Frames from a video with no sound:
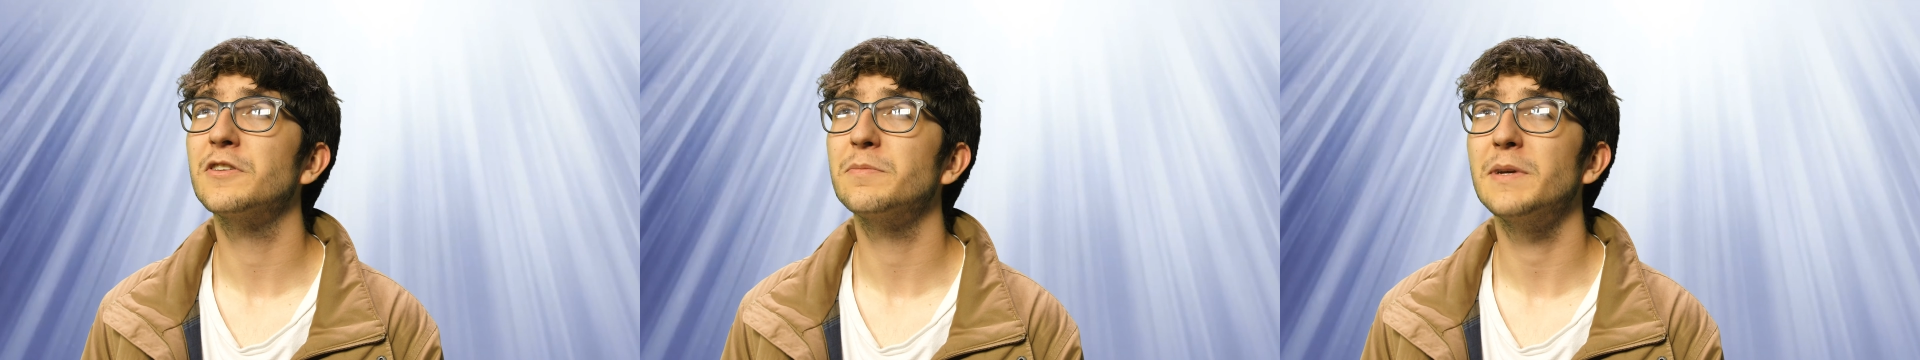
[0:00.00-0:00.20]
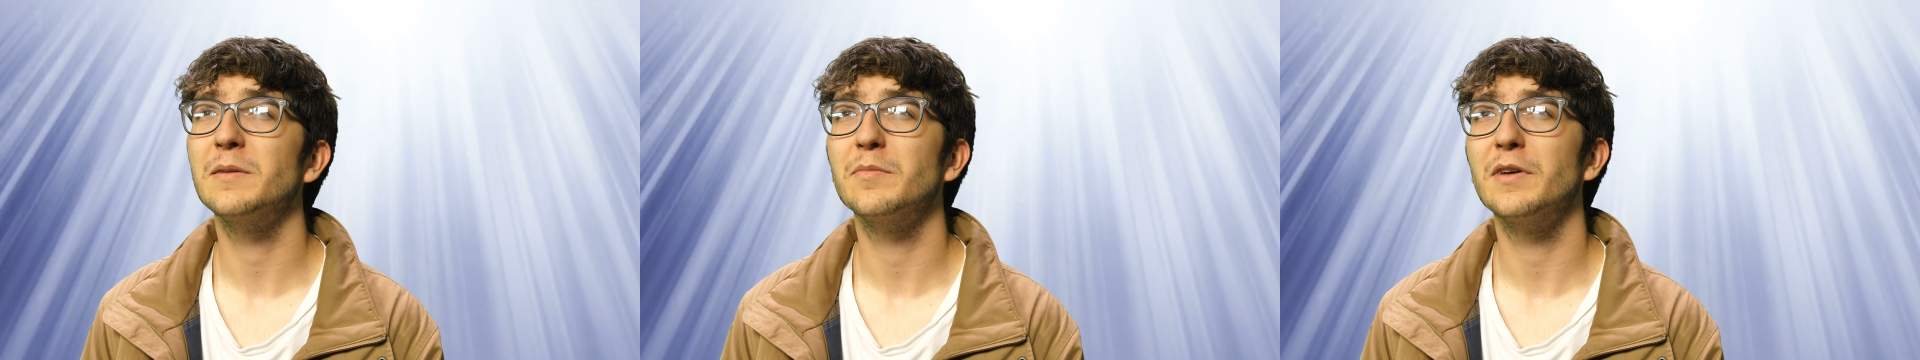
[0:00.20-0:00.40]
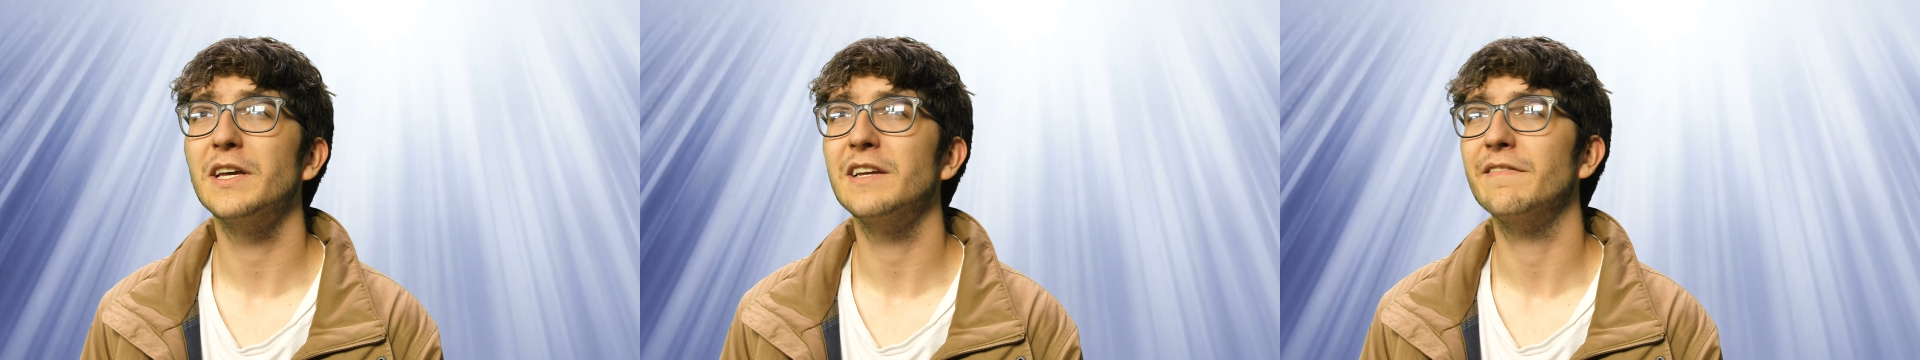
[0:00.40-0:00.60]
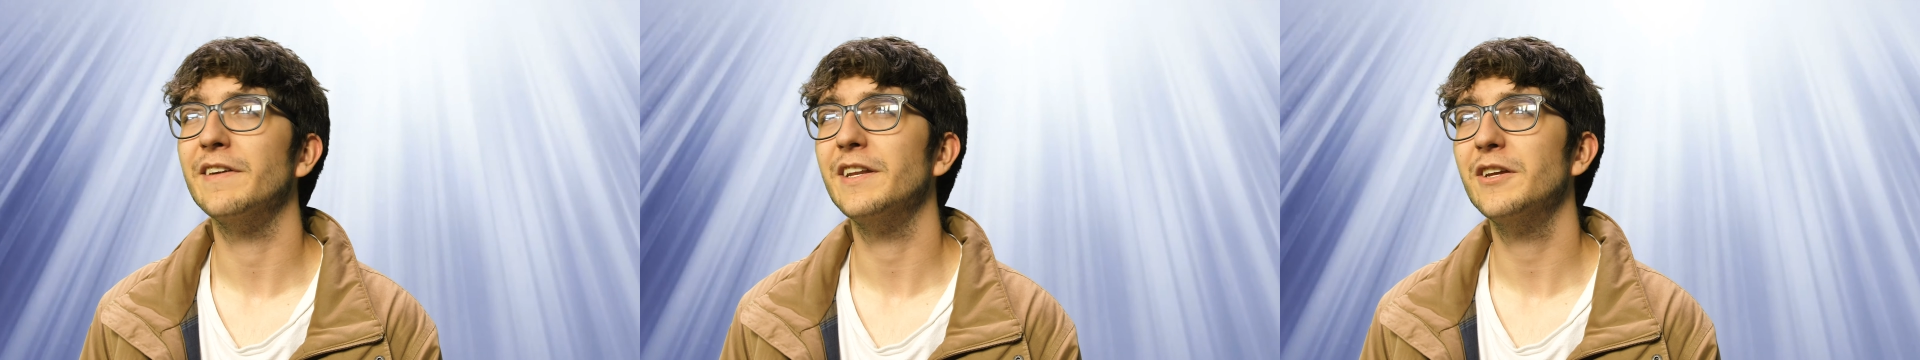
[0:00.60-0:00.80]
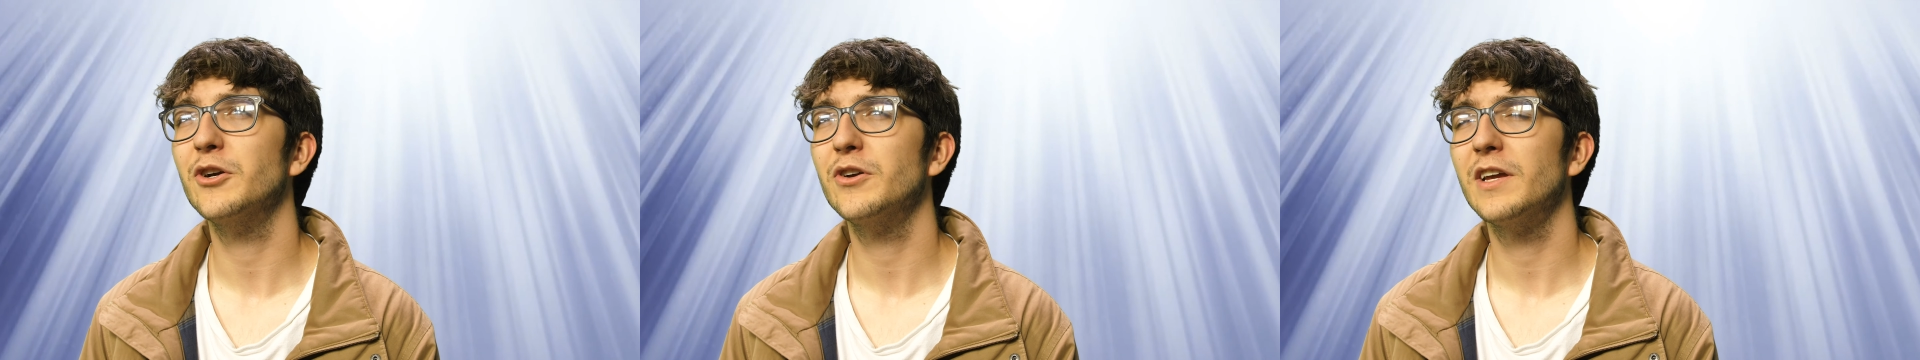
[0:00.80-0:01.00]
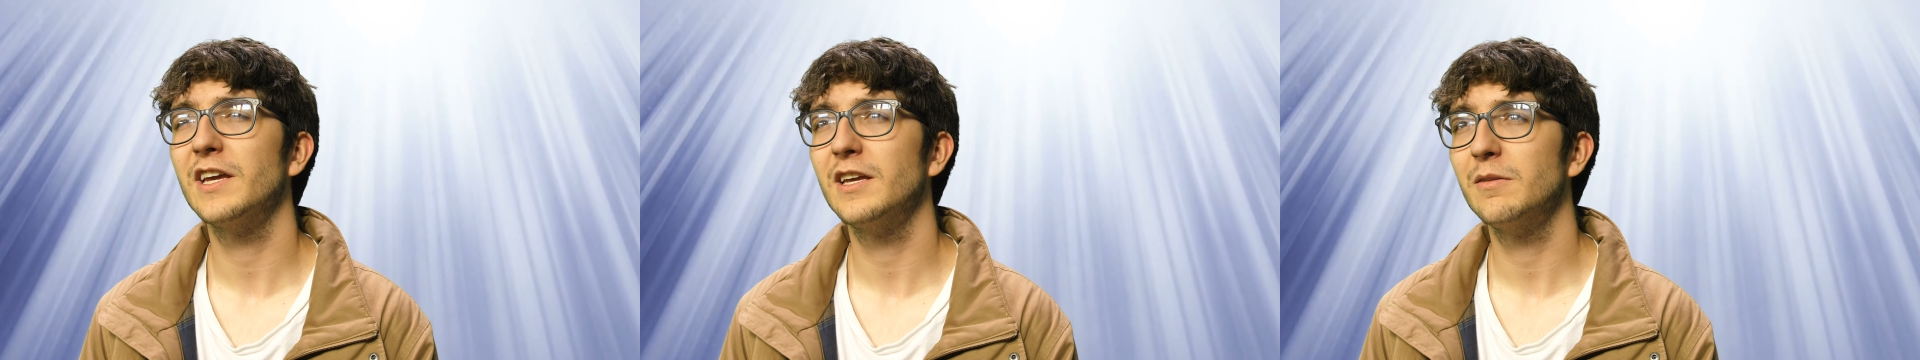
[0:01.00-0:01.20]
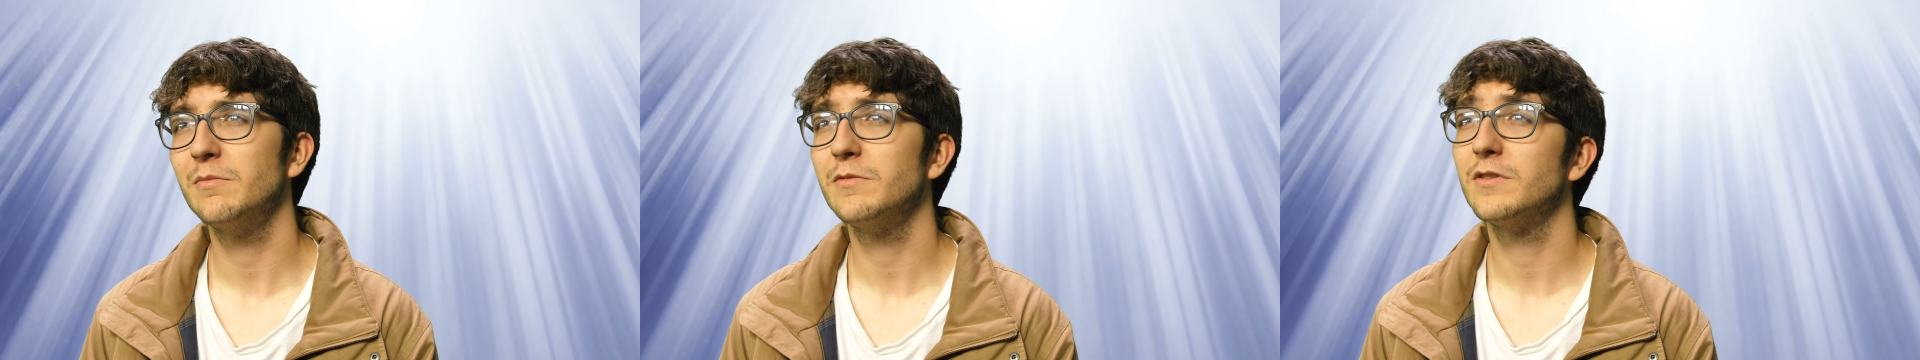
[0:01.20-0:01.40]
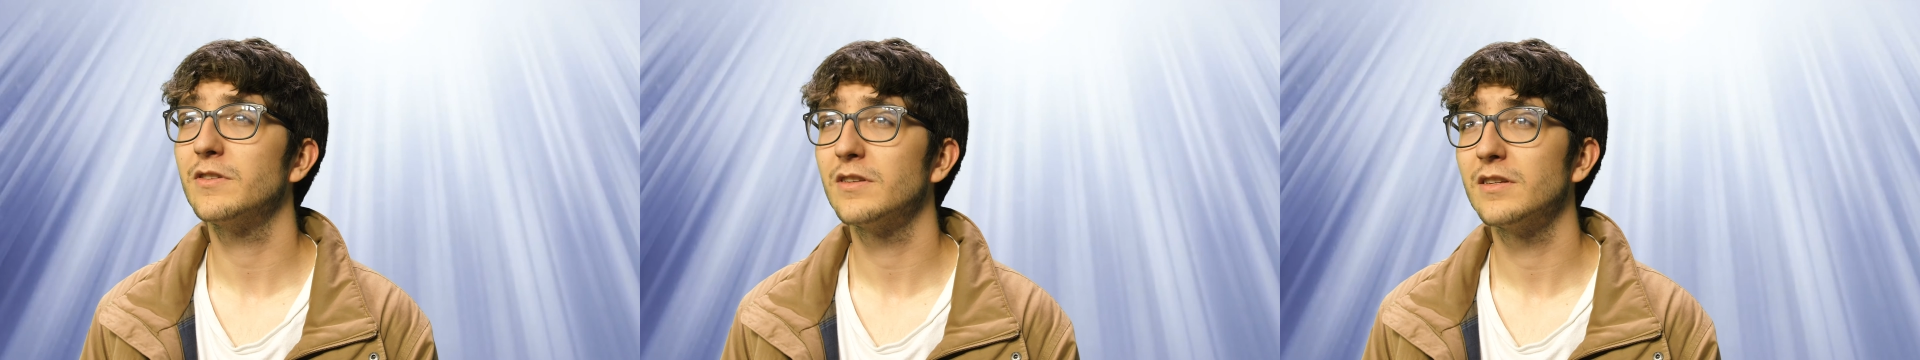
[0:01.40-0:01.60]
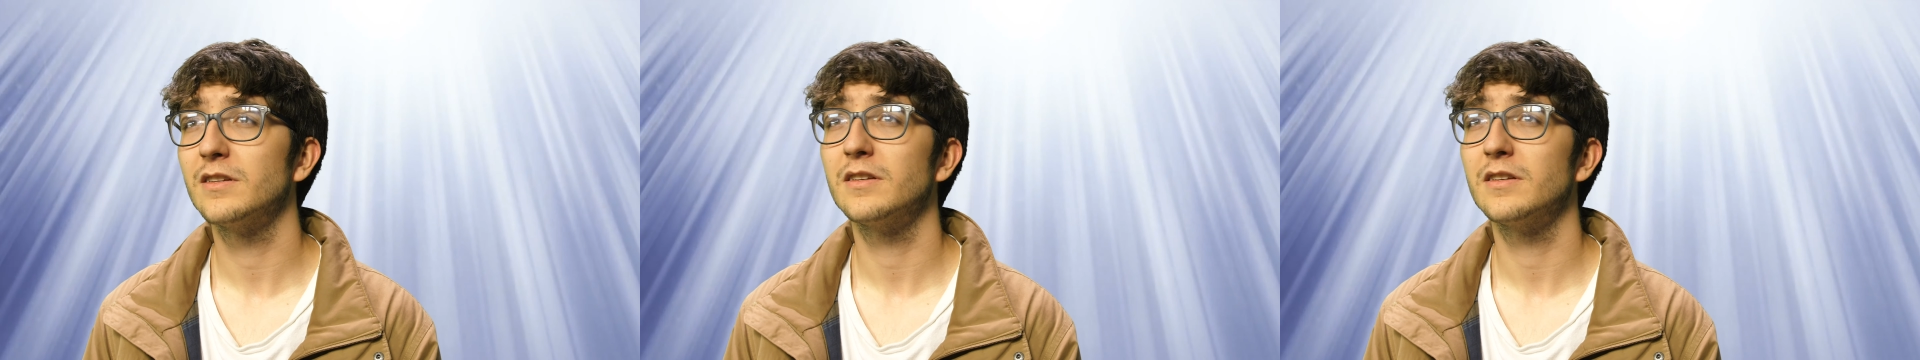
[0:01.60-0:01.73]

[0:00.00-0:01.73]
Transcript: spent playing video games,